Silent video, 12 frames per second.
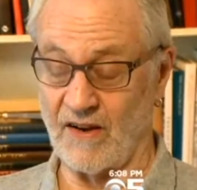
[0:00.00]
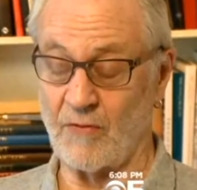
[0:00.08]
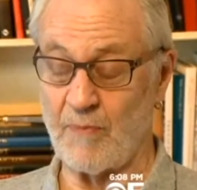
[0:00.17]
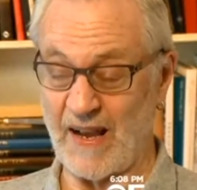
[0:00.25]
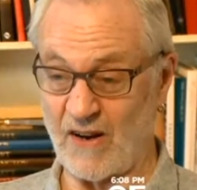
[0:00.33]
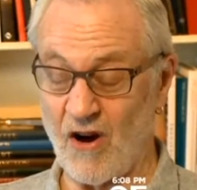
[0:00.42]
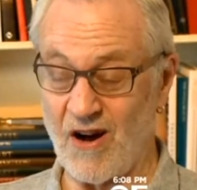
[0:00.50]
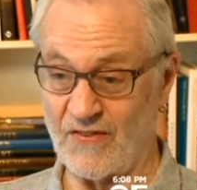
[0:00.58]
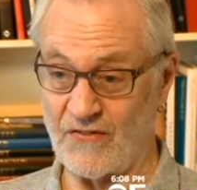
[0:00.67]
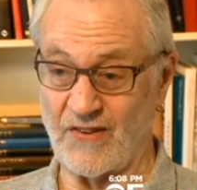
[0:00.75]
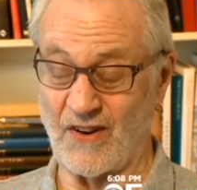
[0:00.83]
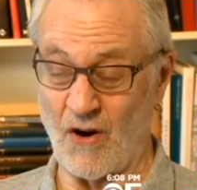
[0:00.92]
they expect
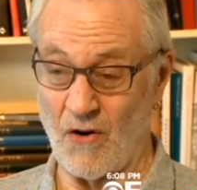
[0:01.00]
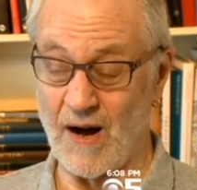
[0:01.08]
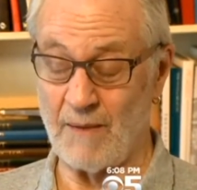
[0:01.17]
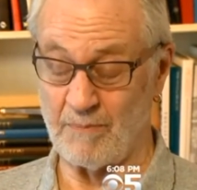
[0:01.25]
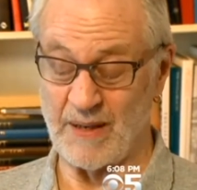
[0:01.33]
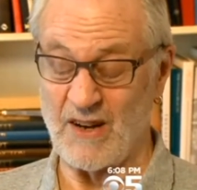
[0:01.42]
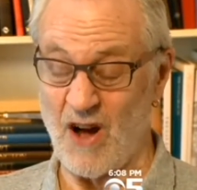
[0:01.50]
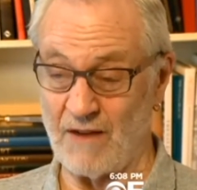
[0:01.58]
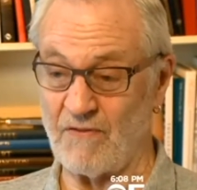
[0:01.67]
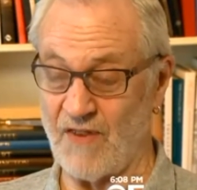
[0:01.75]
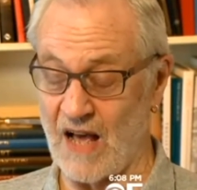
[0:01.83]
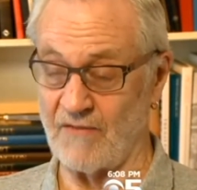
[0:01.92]
costs to go up, but
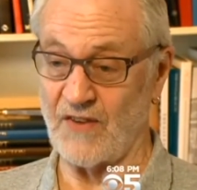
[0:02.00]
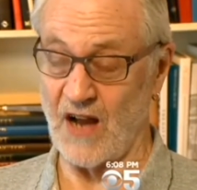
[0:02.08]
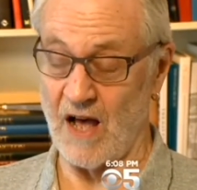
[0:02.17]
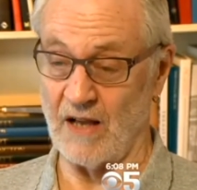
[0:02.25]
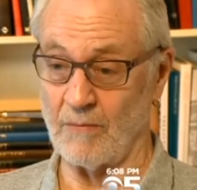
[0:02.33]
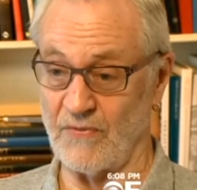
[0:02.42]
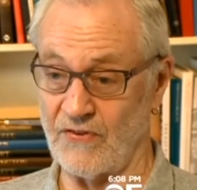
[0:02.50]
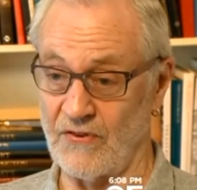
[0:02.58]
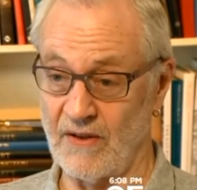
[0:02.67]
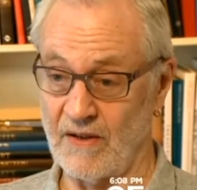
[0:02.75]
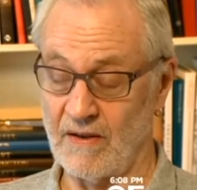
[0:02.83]
not five times.